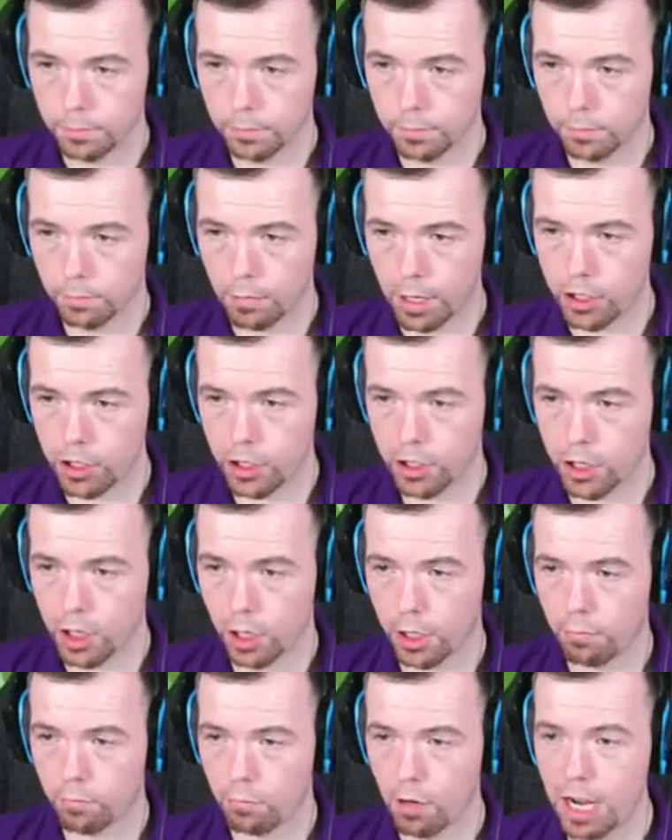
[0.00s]
Reggie's gone
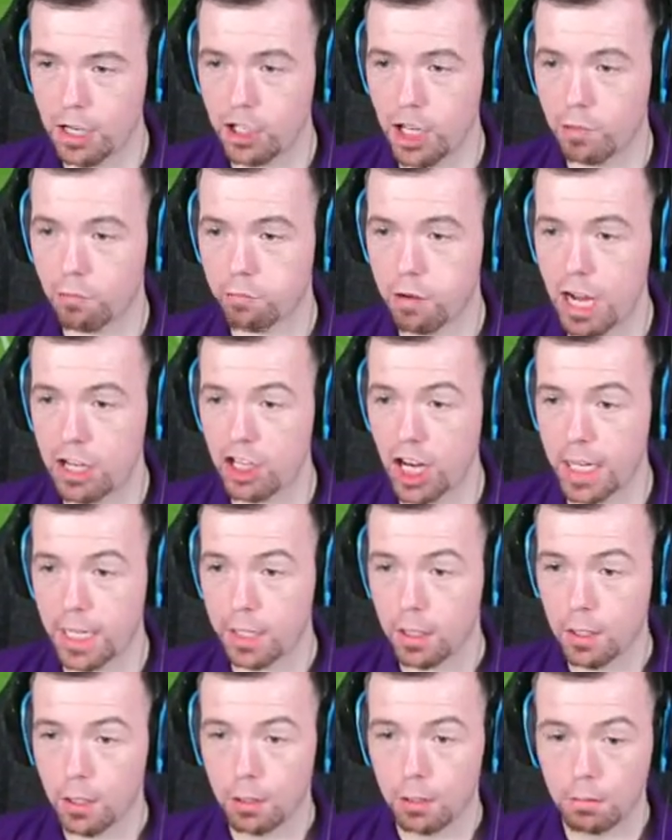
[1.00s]
in. Reggie!
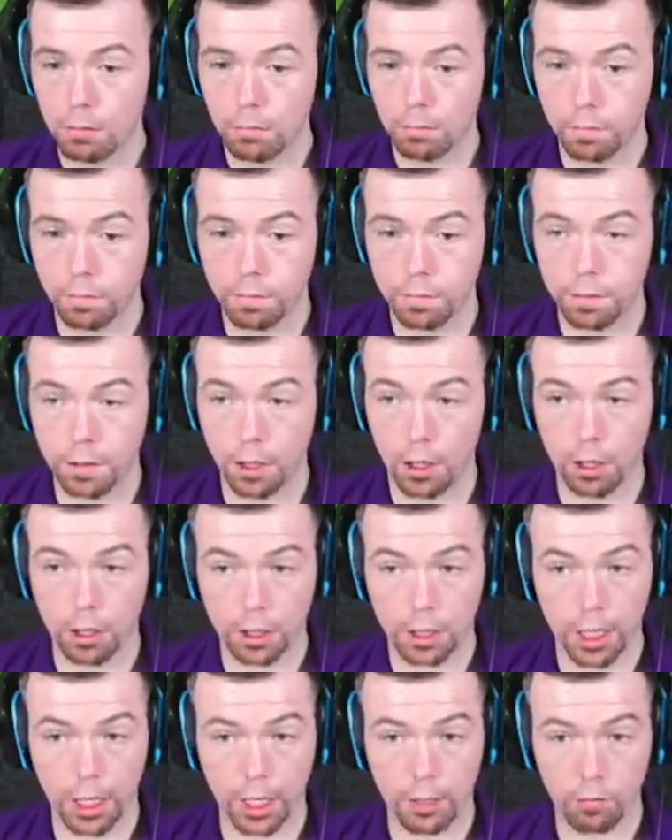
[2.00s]

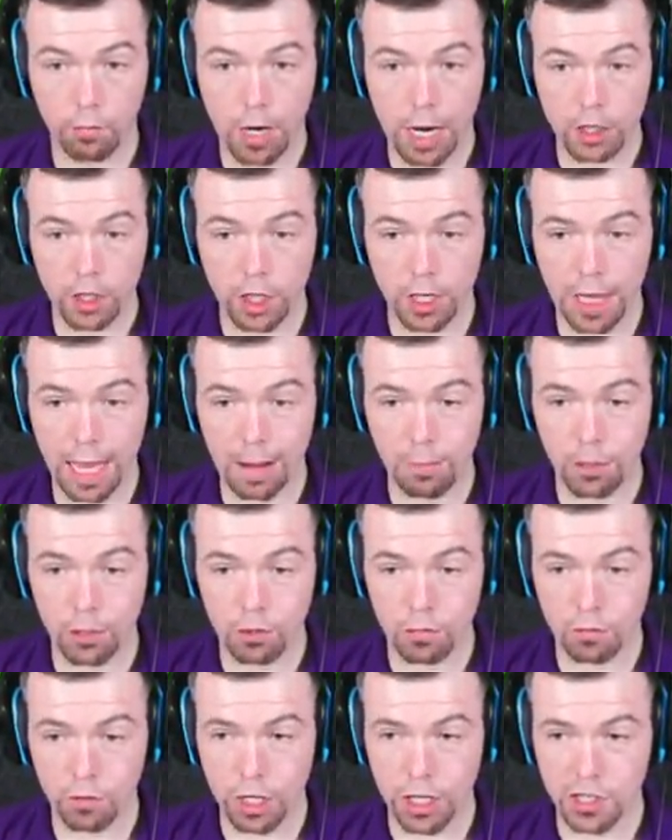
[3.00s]
Fucking Reggie, that was
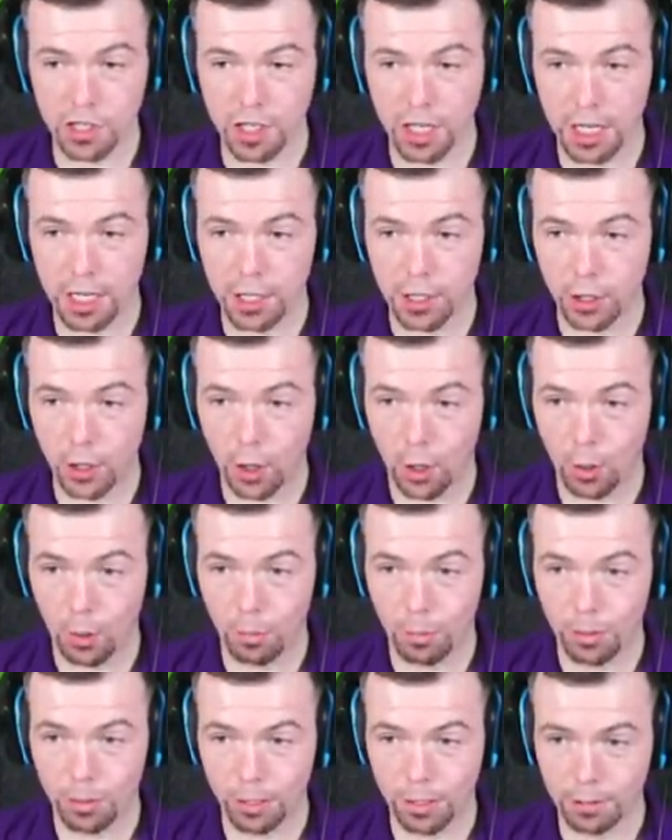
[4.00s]
risky, you know.
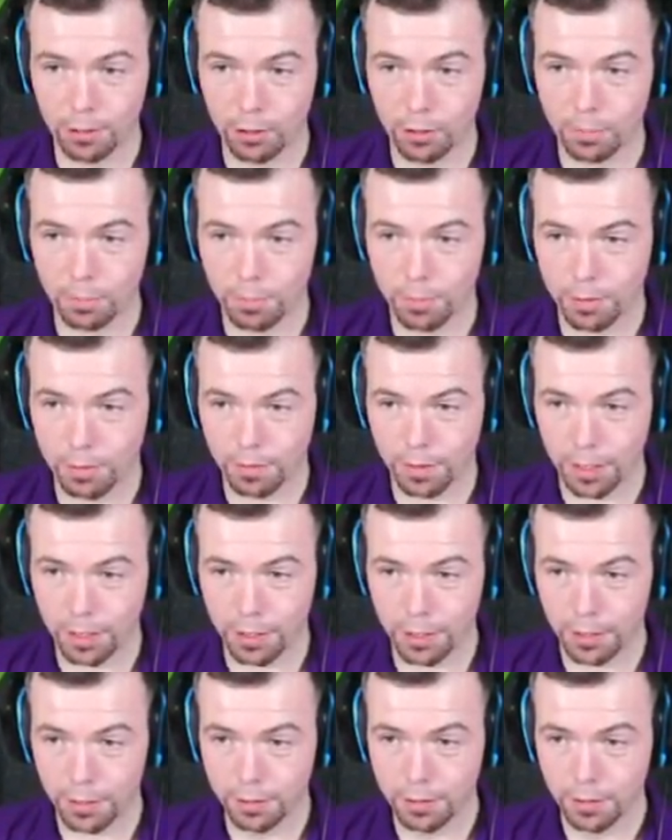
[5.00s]
What a good defending.